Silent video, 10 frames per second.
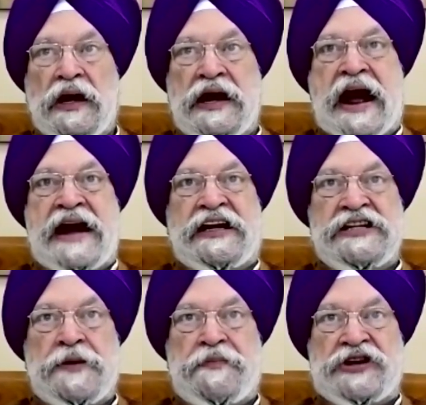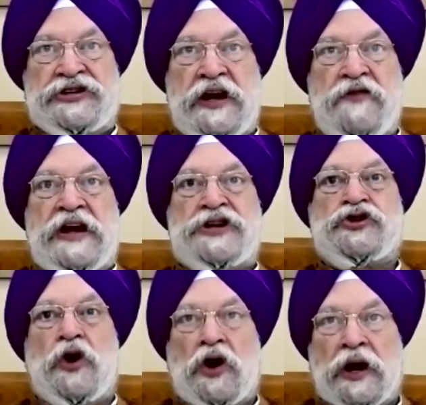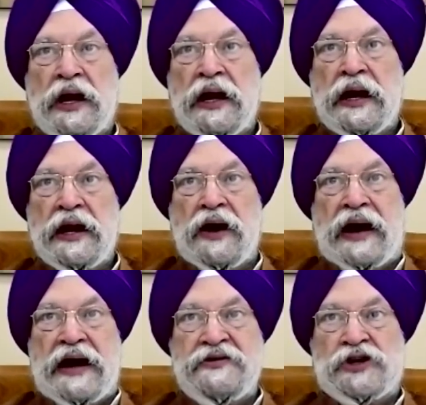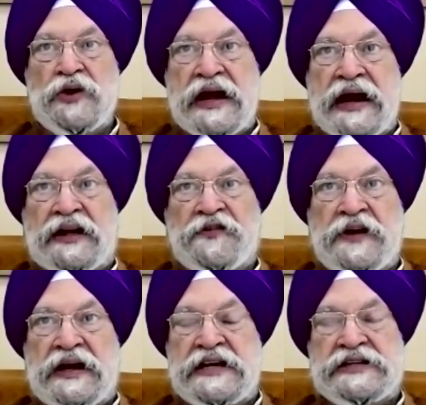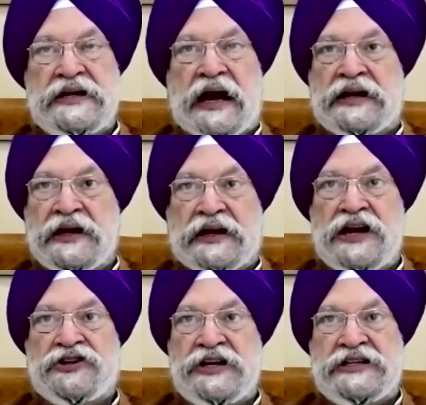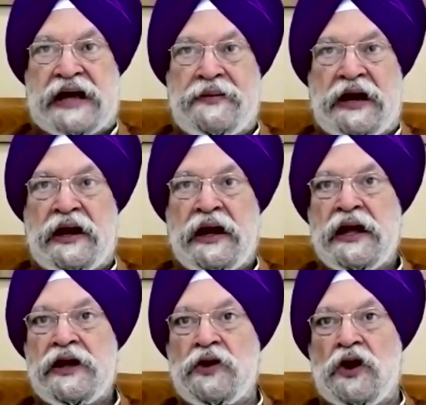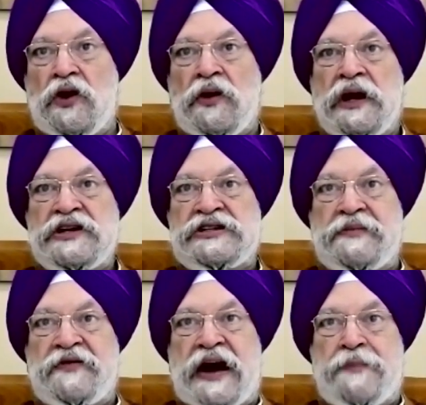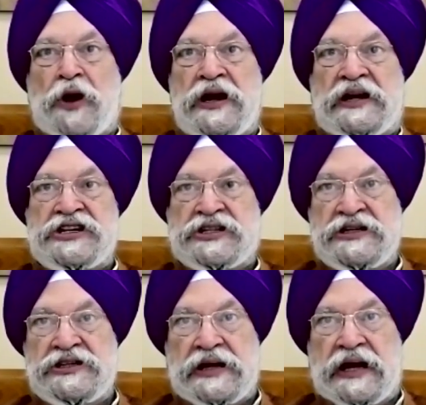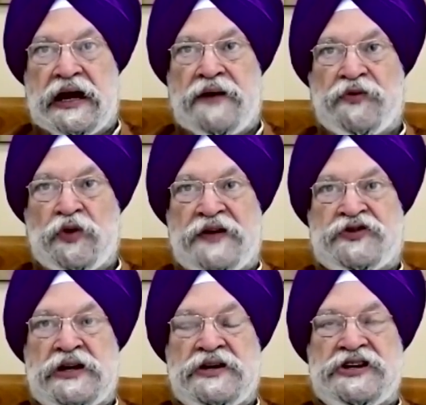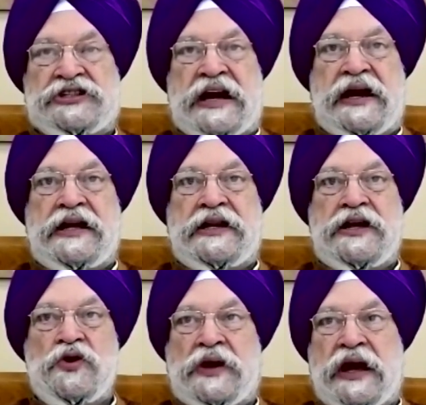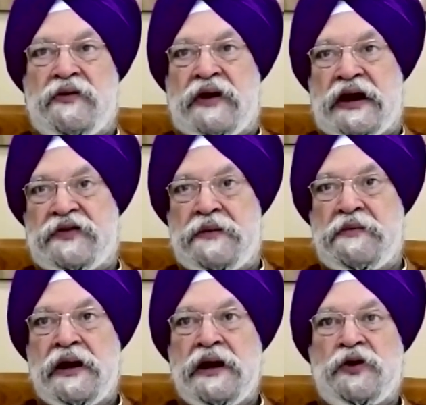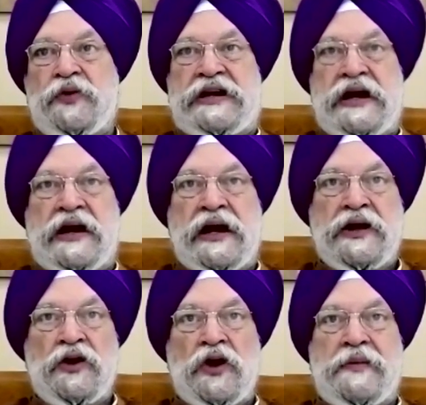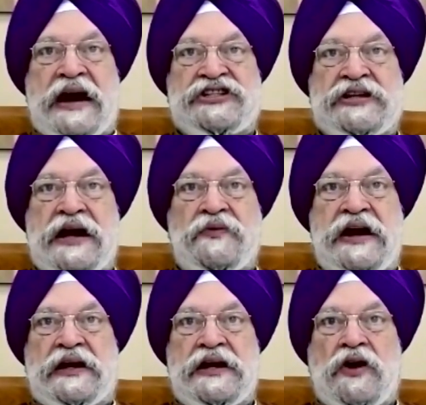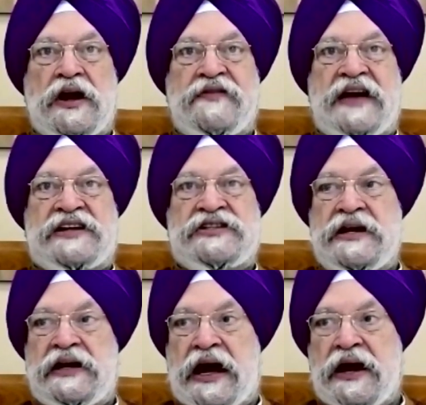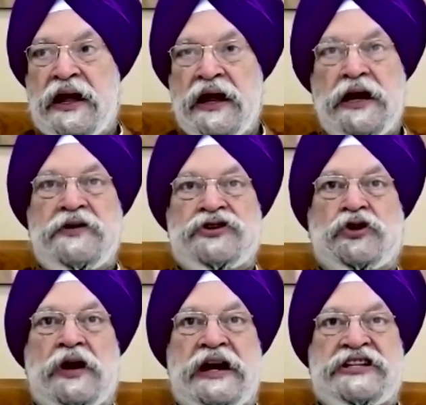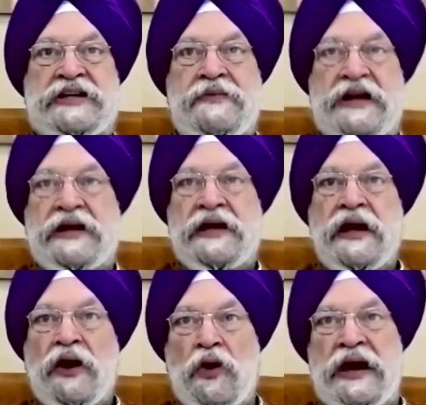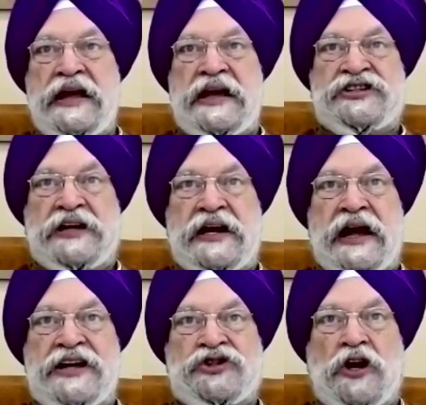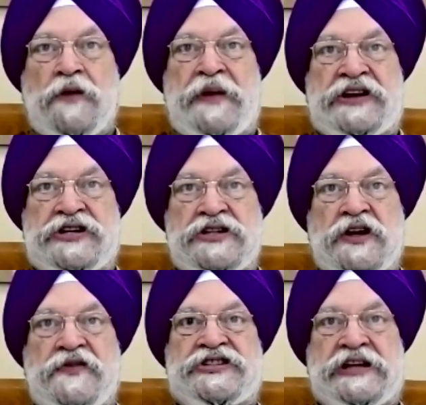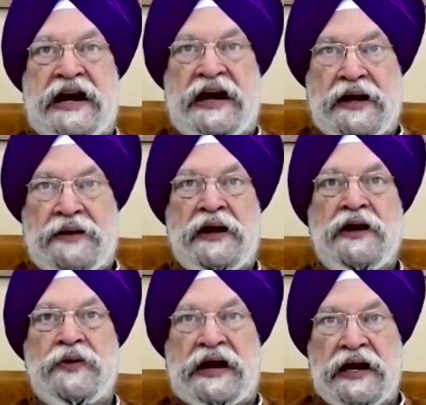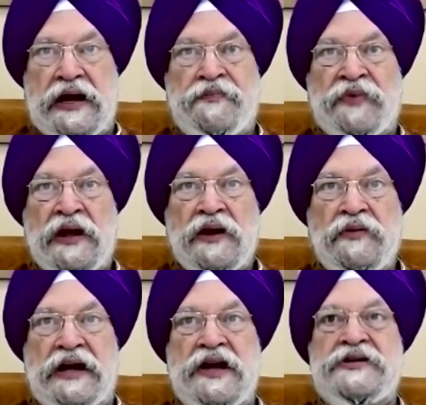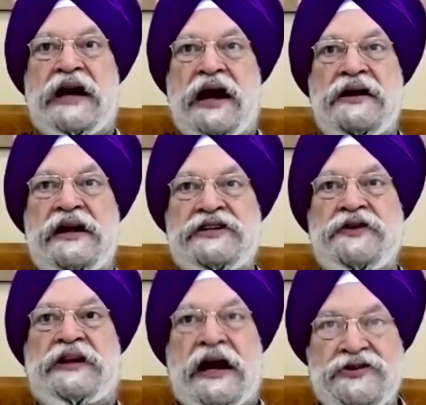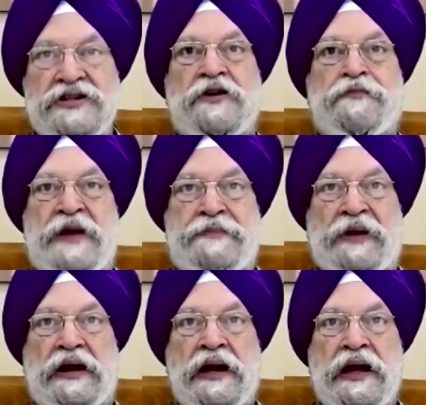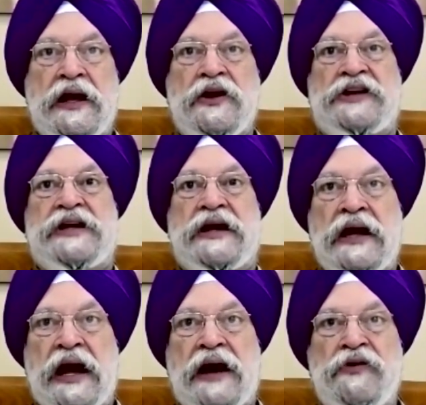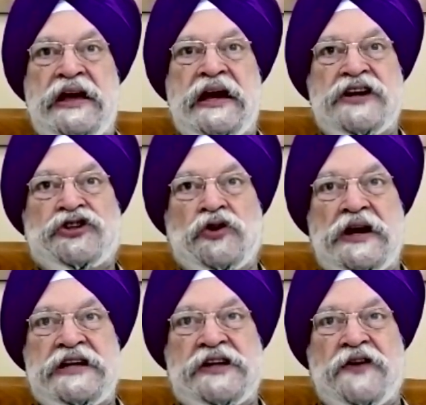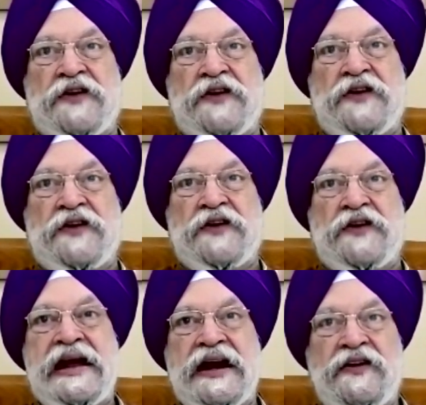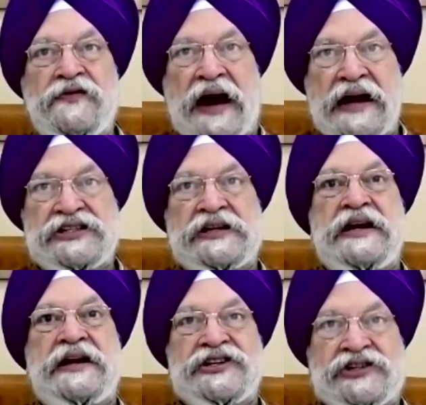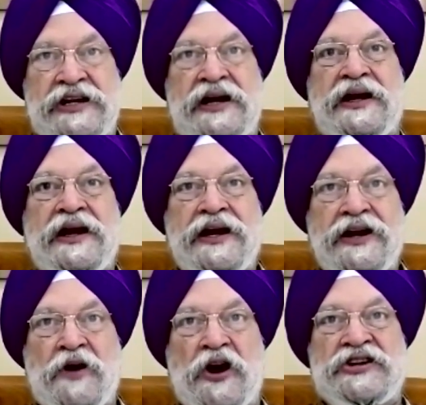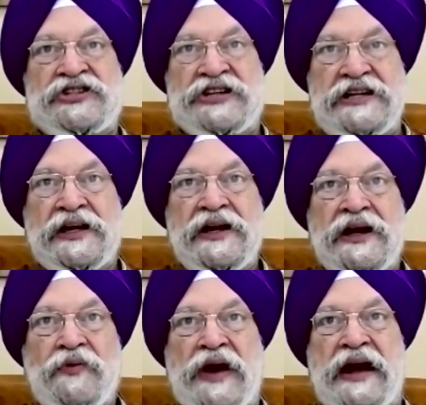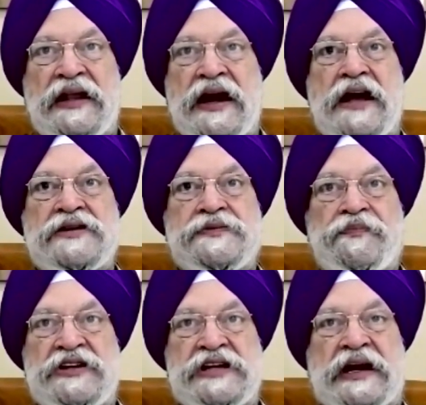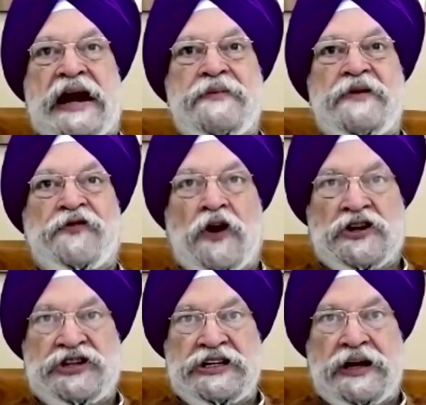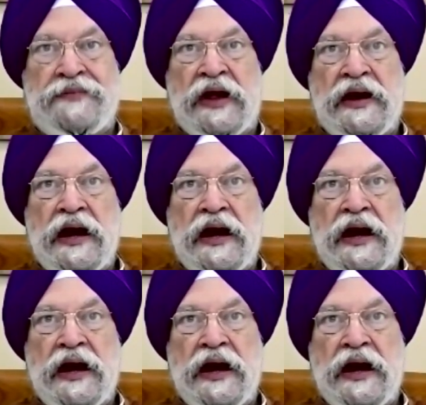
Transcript: an anticipation, if we are sure now, I was looking at the figures in other countries. I mean, you know, some of our politicians uh, who are children studying in the UK, one of them tweeted, you know, my son went and got a vaccine done. It was totally seamless. Only yesterday I saw pictures of a stadium, Twickenham, where there were hundreds and thousands of people touching. We hear stories of highly advanced industrial democracies where there are, is a clamor for oxygen.